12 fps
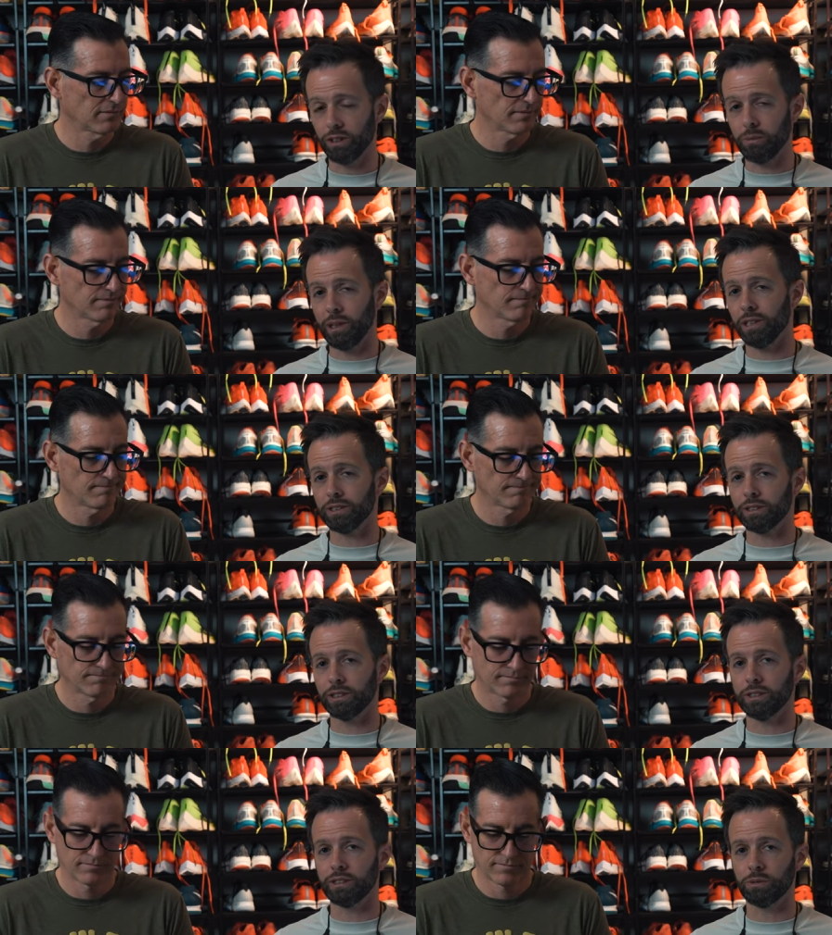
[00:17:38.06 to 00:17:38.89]
Speaker 1: New
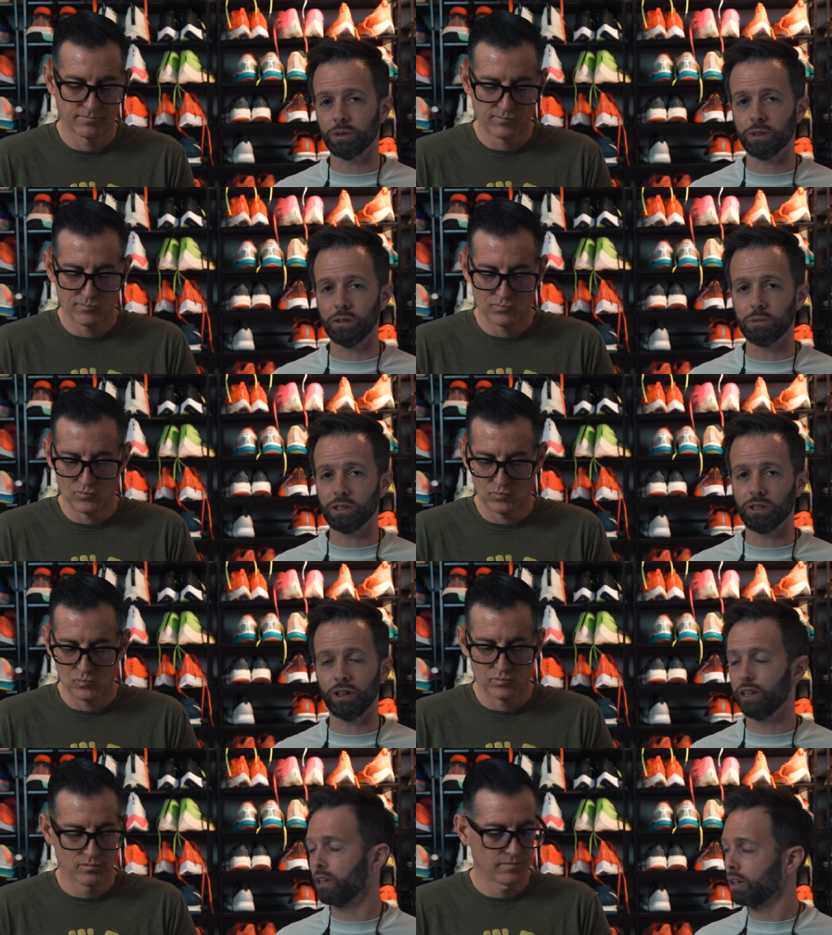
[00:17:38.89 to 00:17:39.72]
Balance has really been
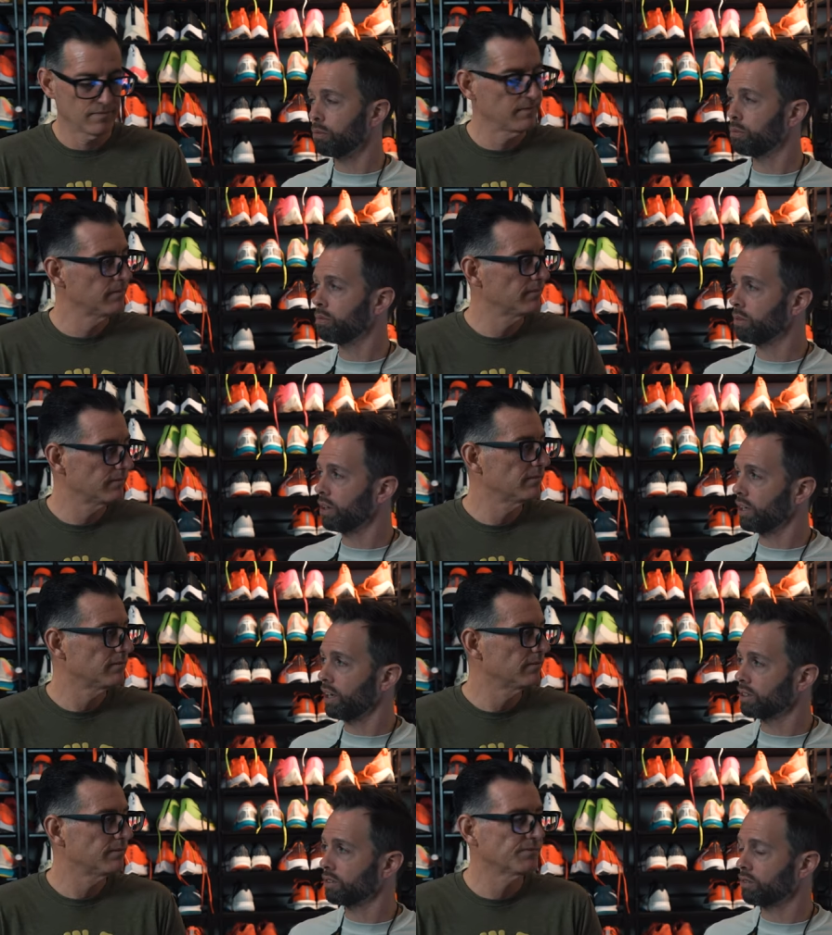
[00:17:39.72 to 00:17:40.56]
turning it up
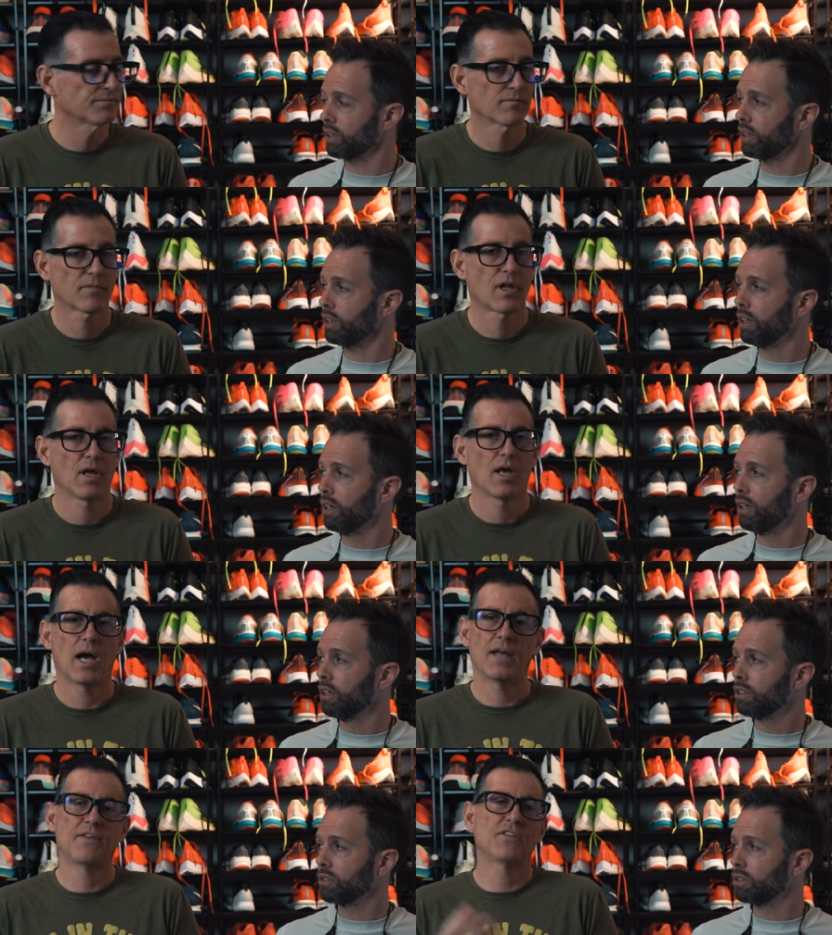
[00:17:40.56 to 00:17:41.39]
like as of late.
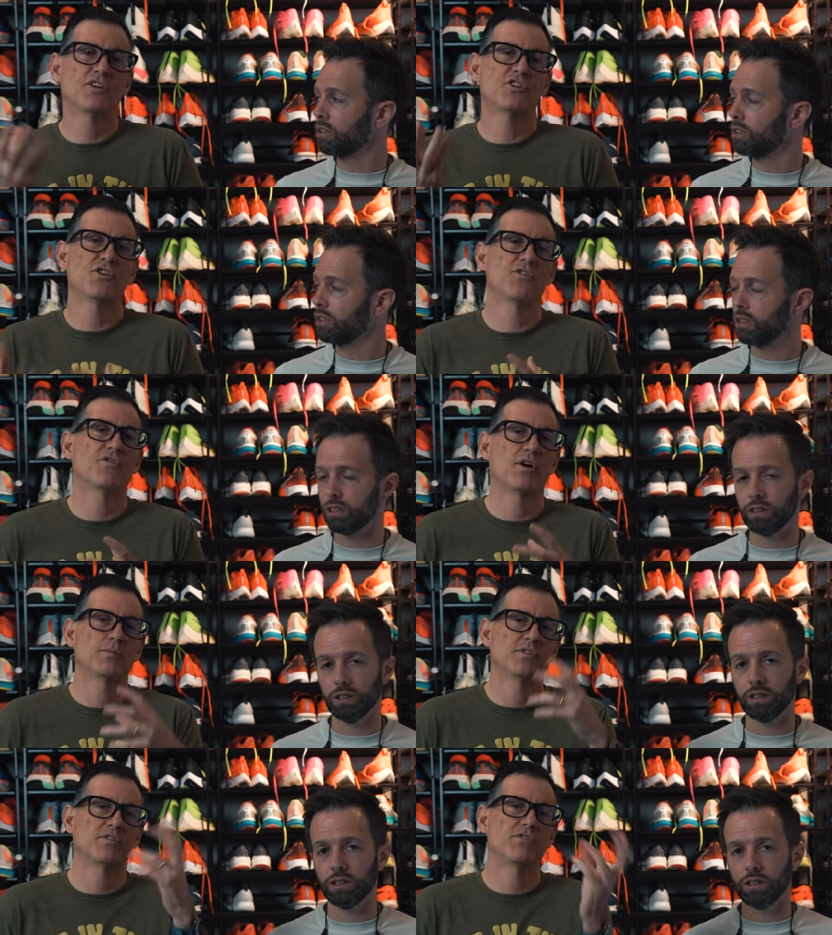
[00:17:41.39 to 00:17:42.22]
Speaker 2: I think there are two
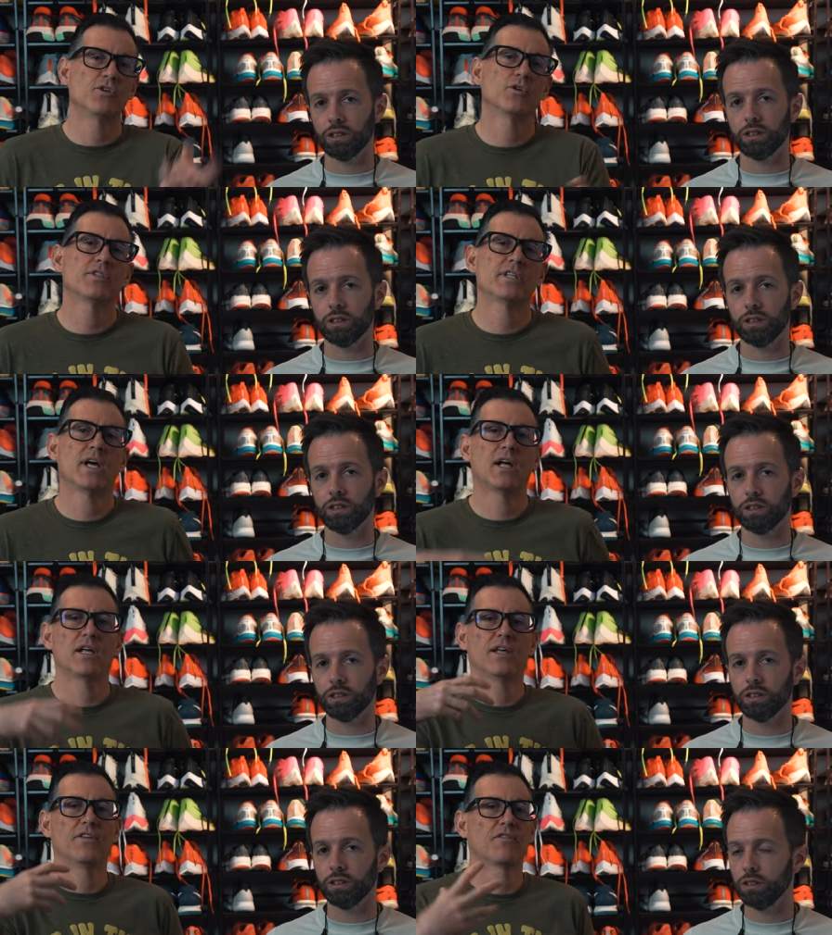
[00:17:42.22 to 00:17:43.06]
foams, the Fuel
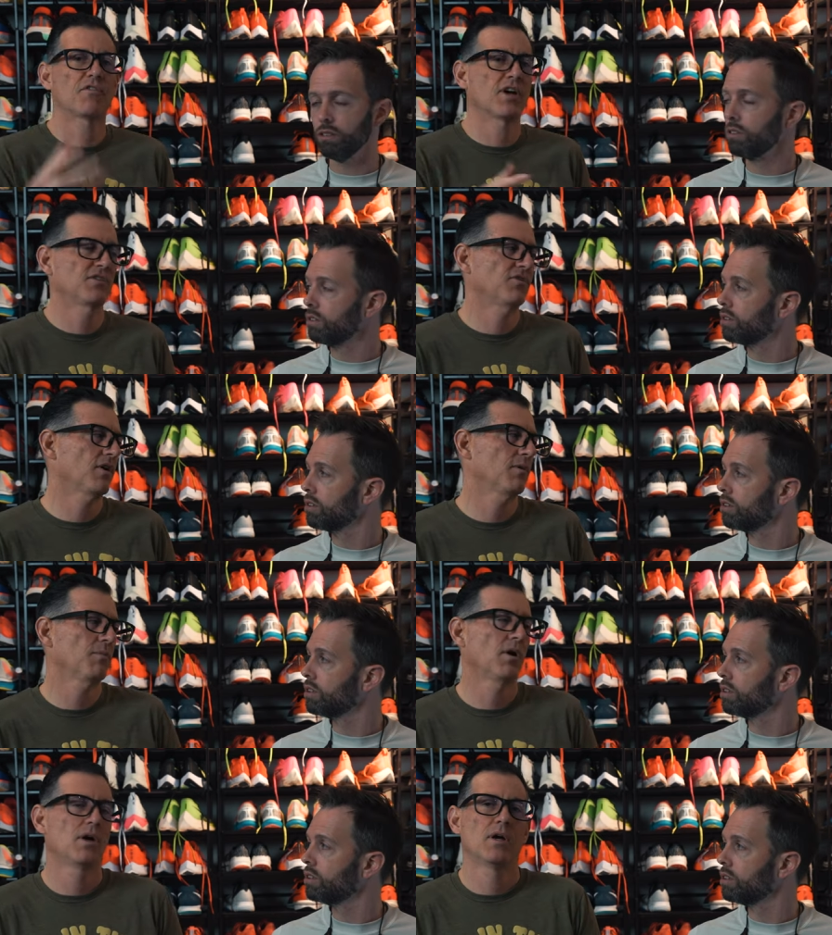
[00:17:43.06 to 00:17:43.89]
Cell and the Fresh
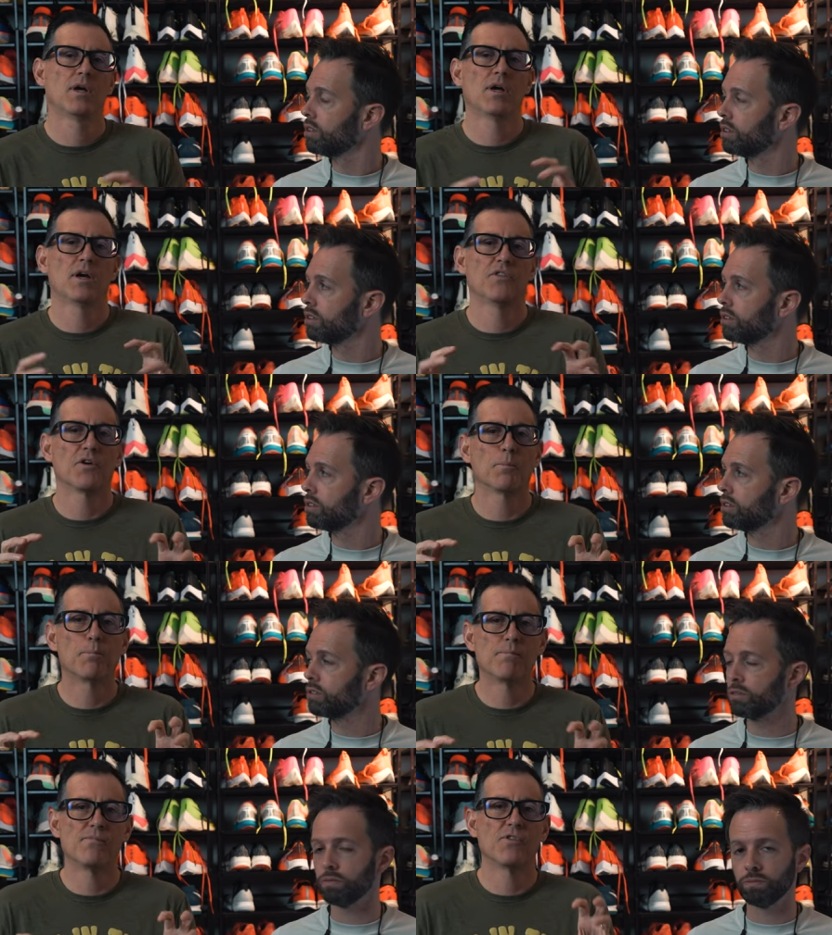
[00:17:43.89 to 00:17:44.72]
Foam.
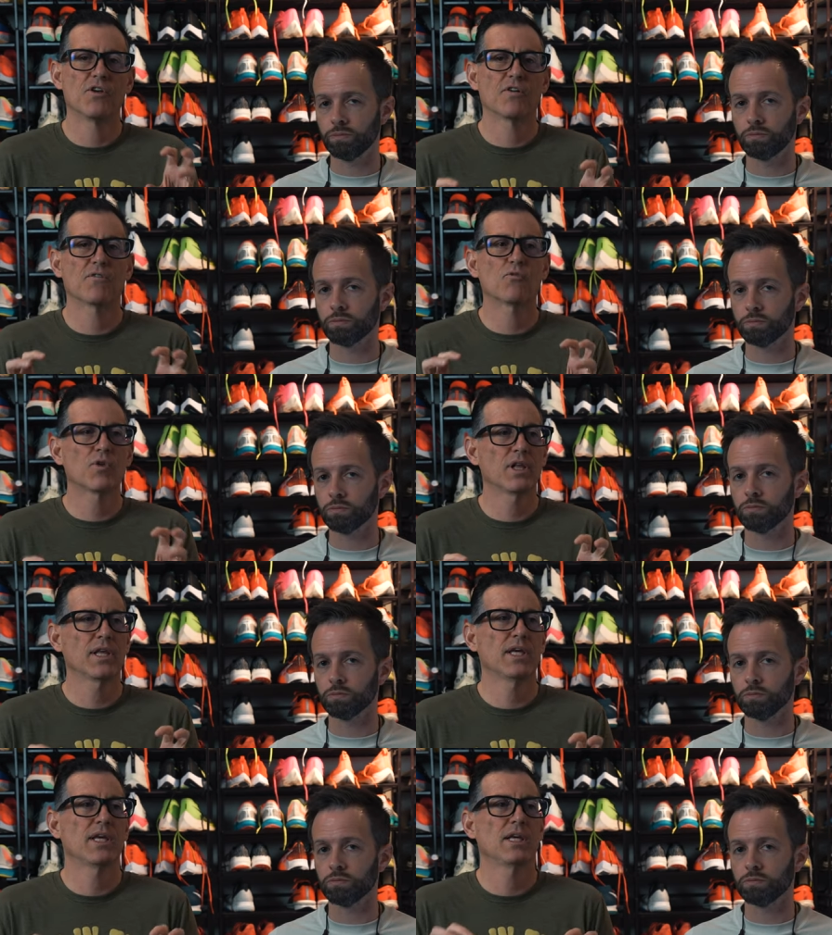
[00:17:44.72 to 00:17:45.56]
They're, they're
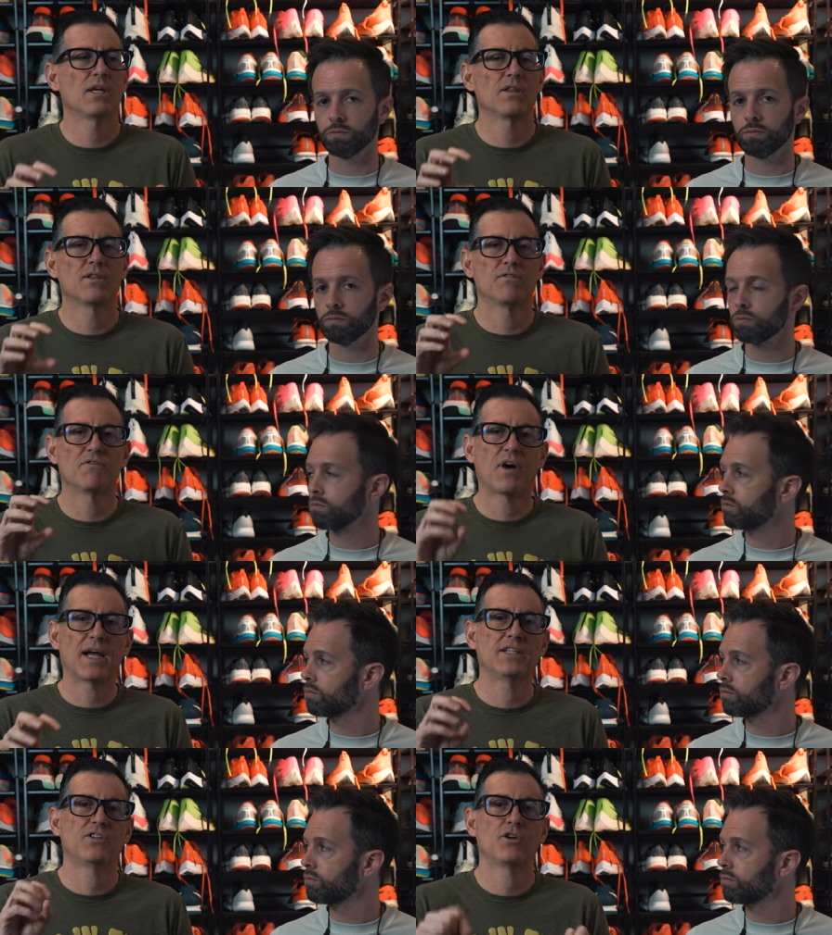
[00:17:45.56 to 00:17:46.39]
really
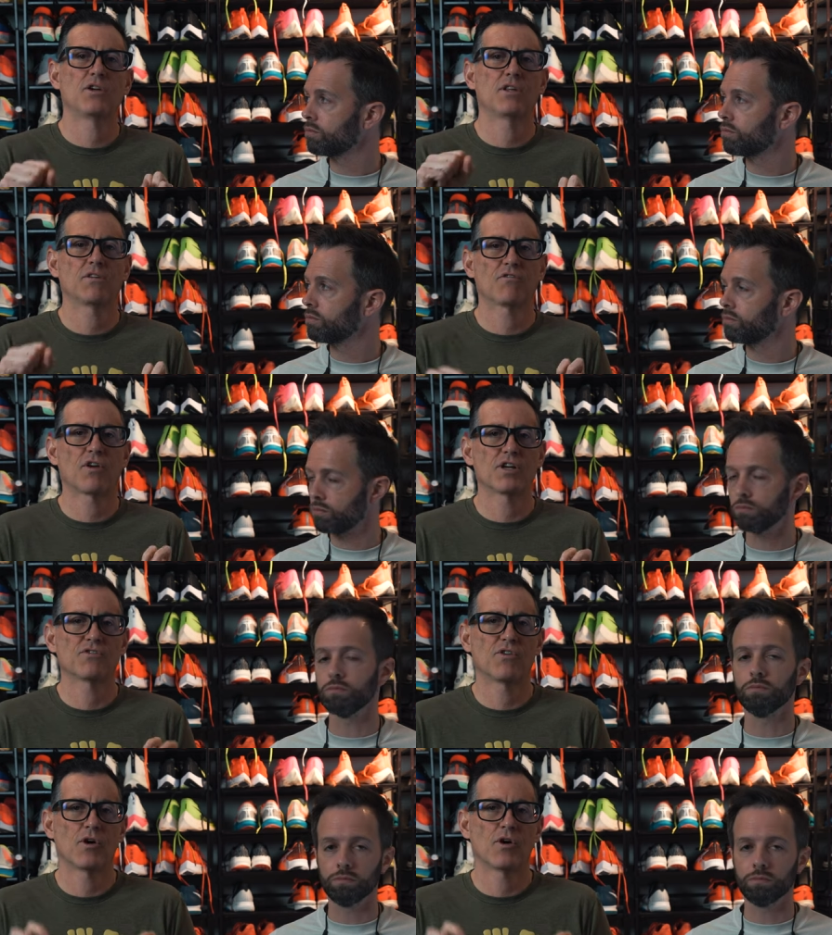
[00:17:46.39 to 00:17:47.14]
fine tuning the Fresh mm.